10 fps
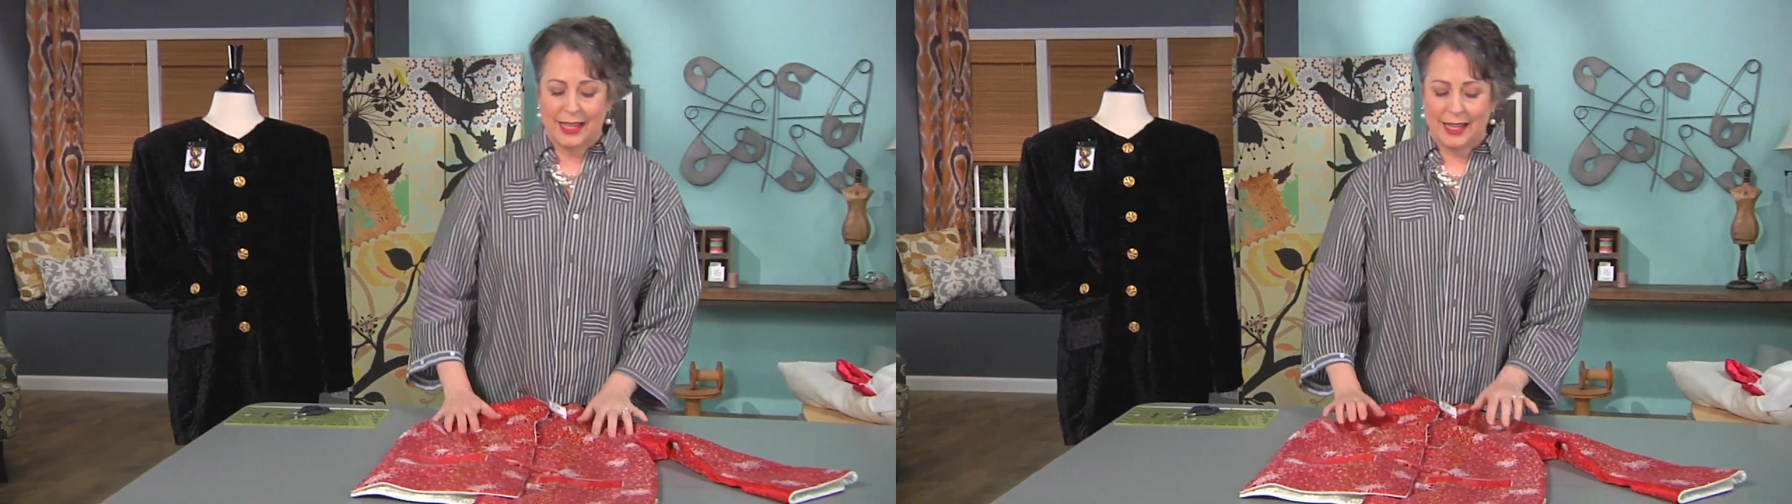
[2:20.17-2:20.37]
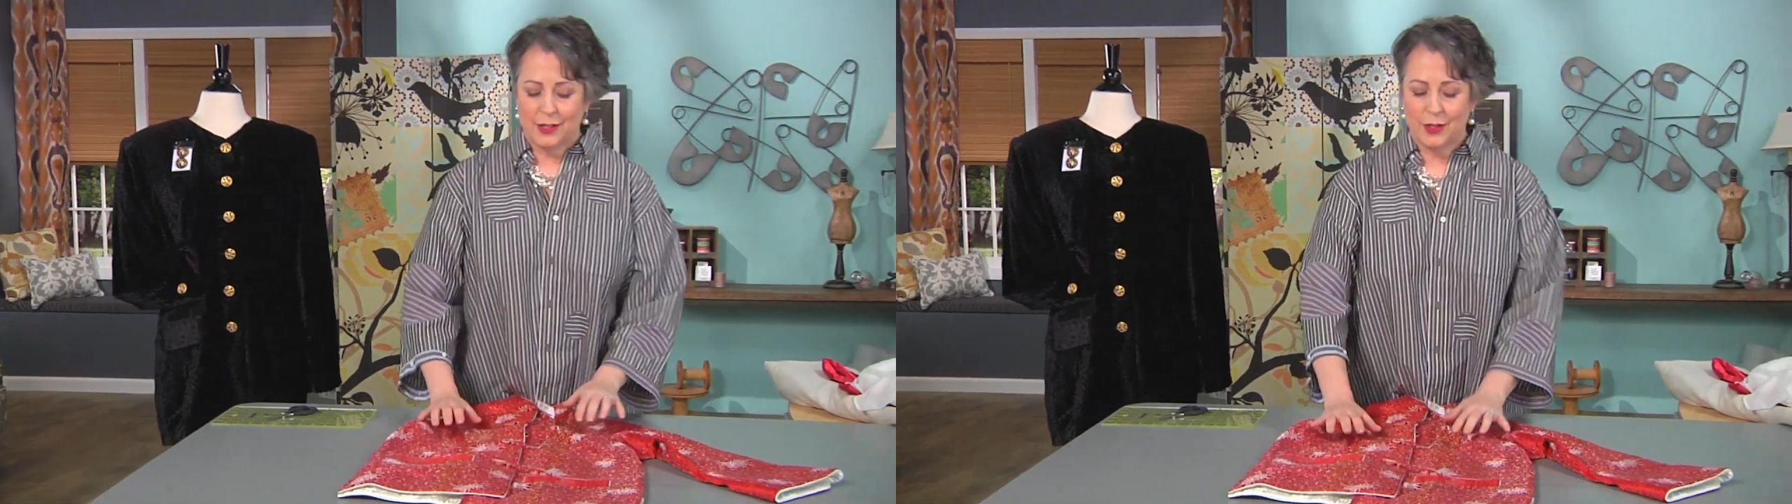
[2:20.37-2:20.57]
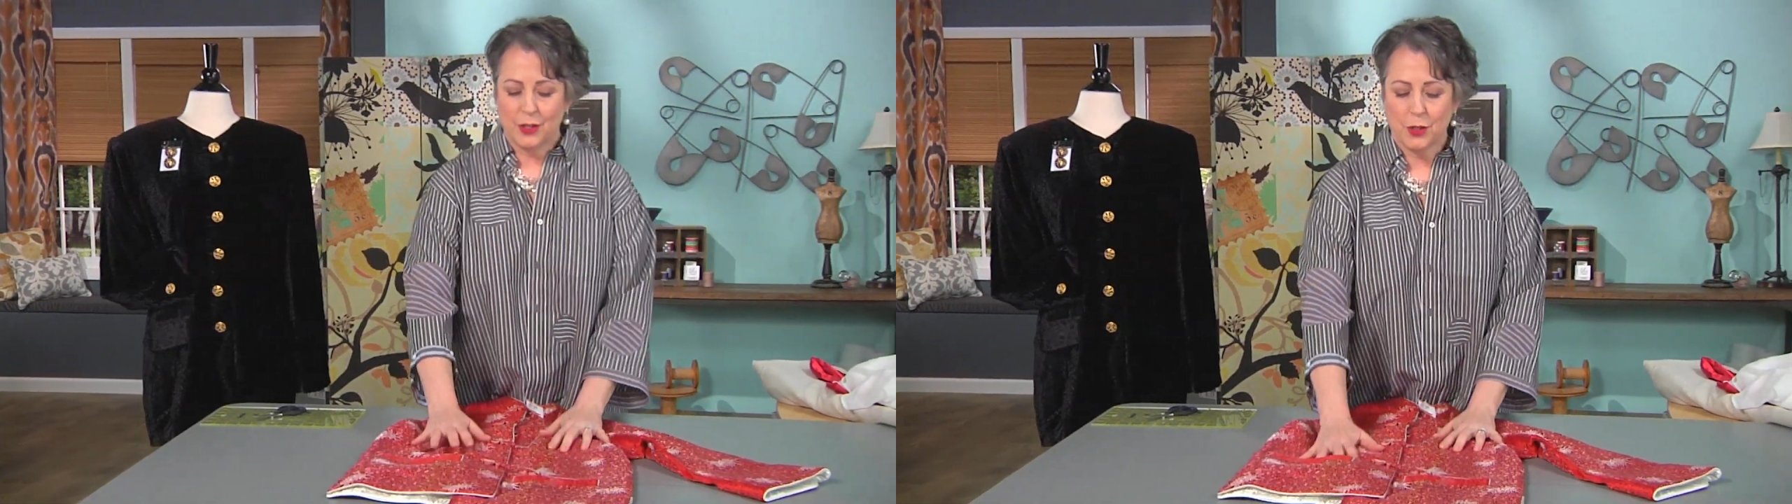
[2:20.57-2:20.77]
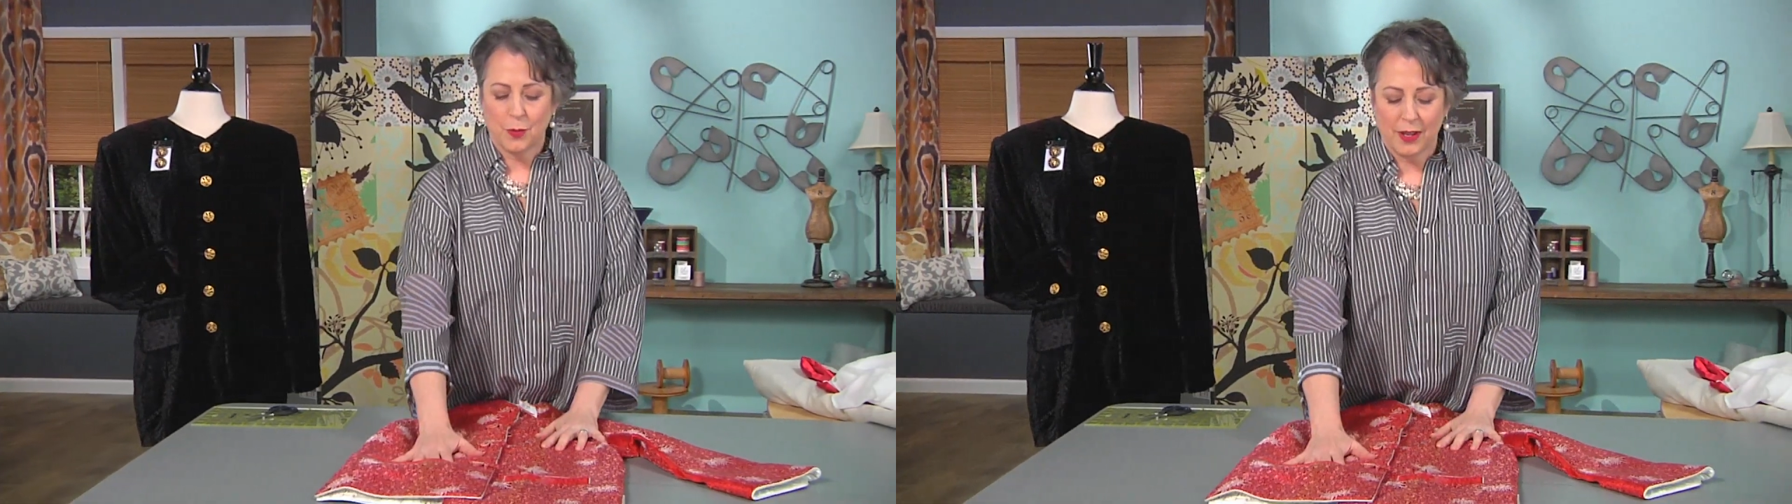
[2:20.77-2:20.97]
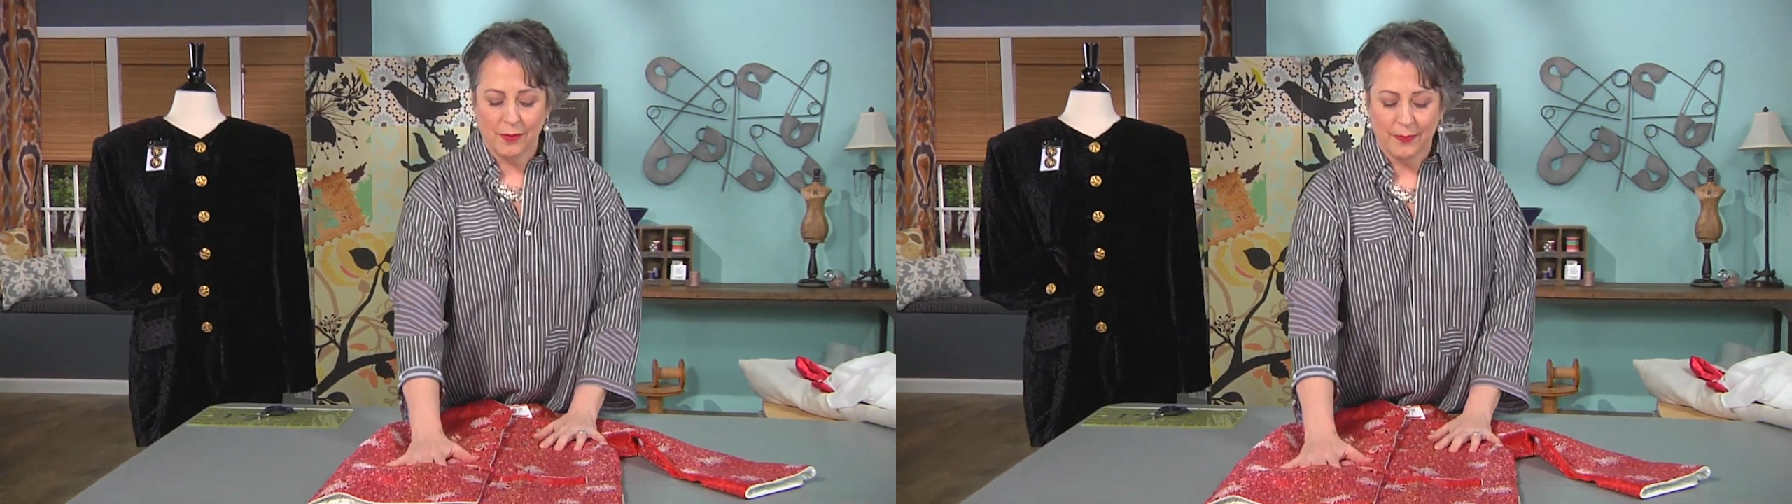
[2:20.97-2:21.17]
is this
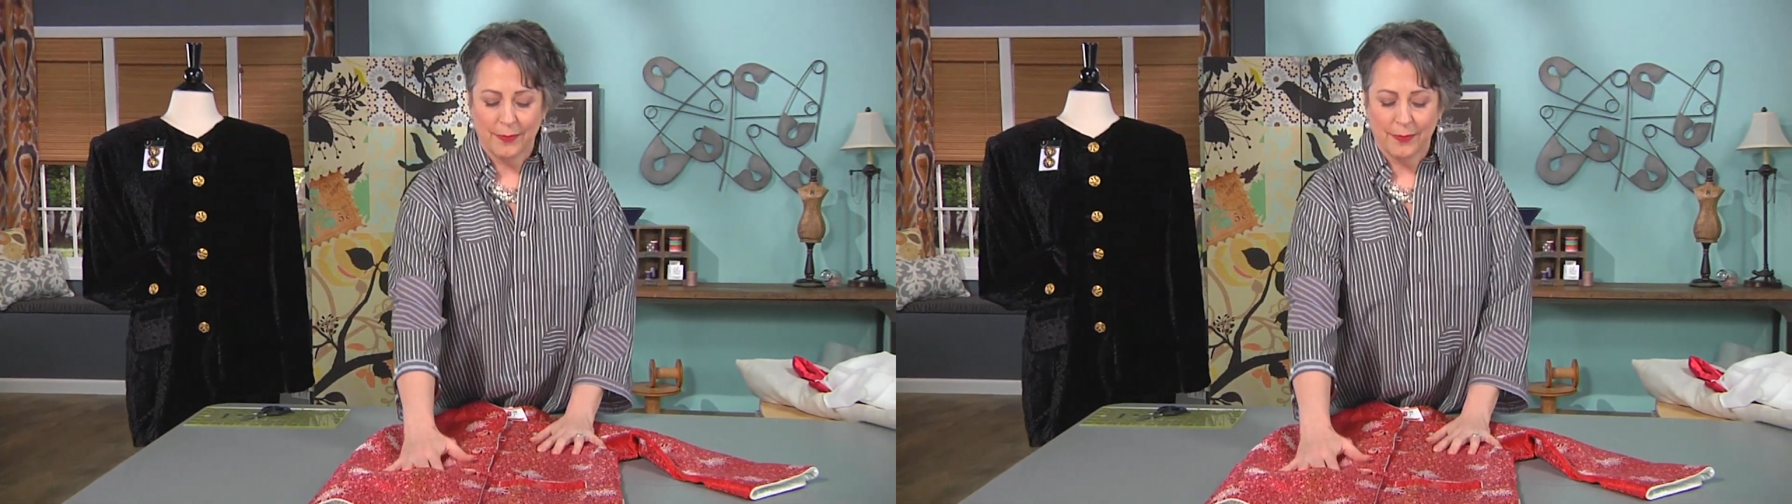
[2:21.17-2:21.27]
one.